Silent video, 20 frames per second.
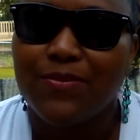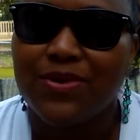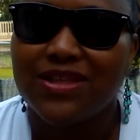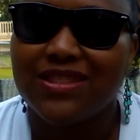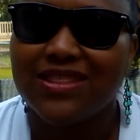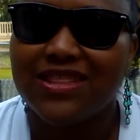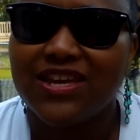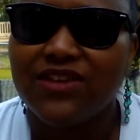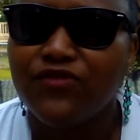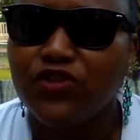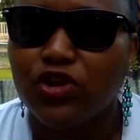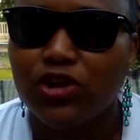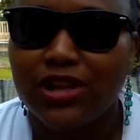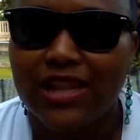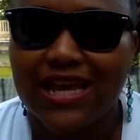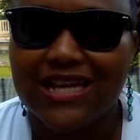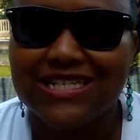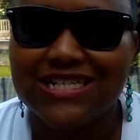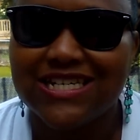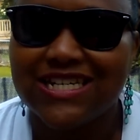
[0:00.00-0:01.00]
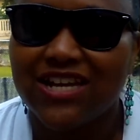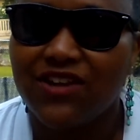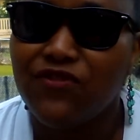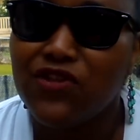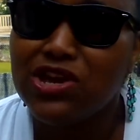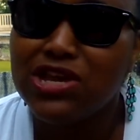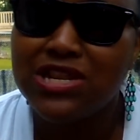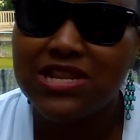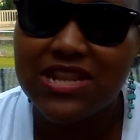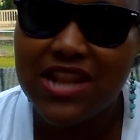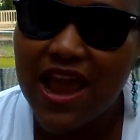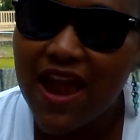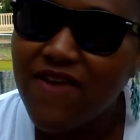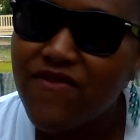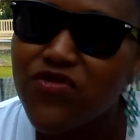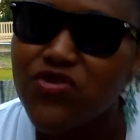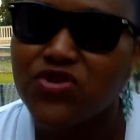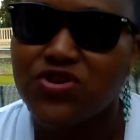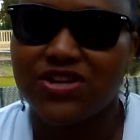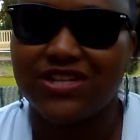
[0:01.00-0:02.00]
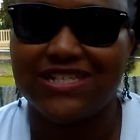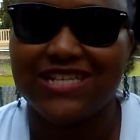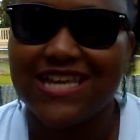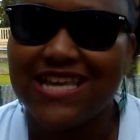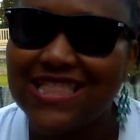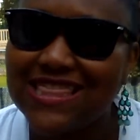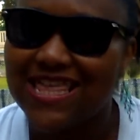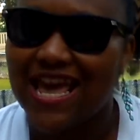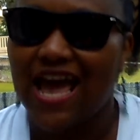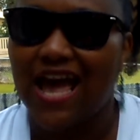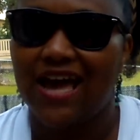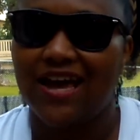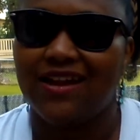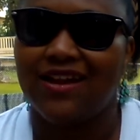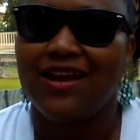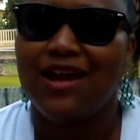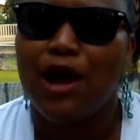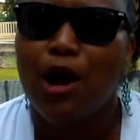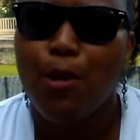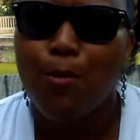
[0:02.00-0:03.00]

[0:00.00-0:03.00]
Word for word: But live your legend. If he never did that,